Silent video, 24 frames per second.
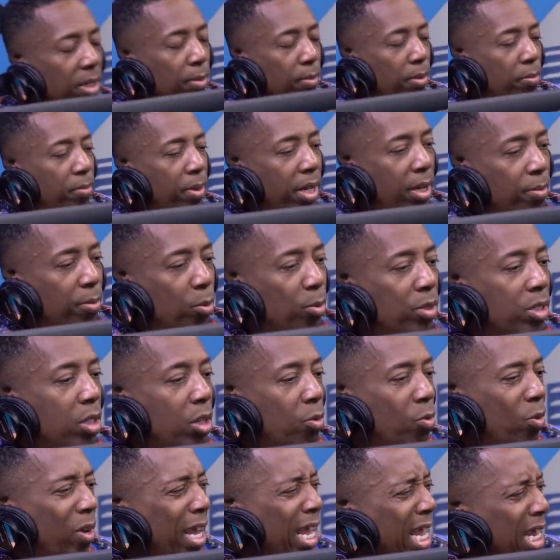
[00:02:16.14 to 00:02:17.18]
lemon pepper. It was
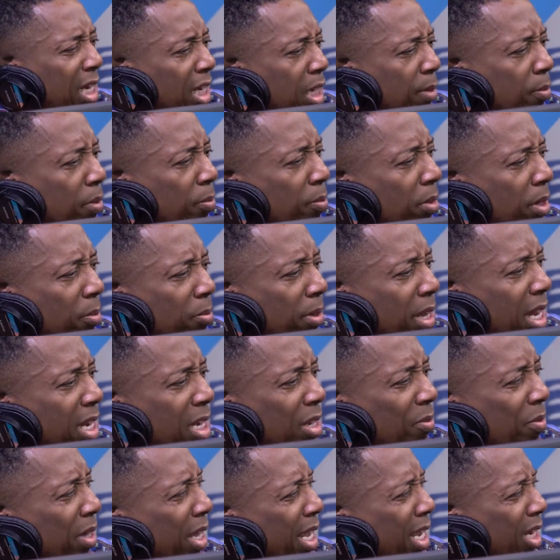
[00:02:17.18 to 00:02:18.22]
a red lemon pepper. I
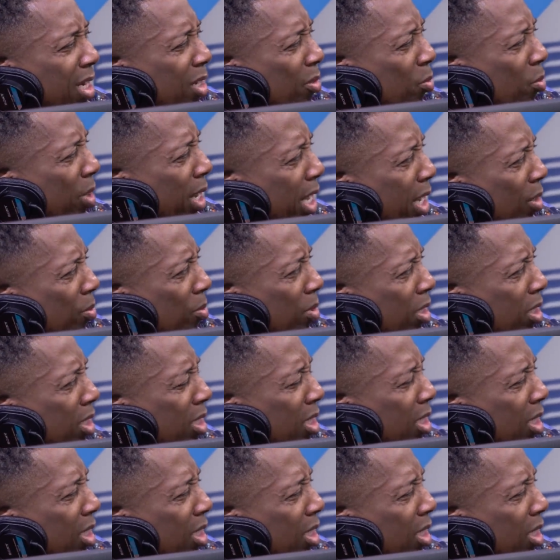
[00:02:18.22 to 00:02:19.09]
never had the red one.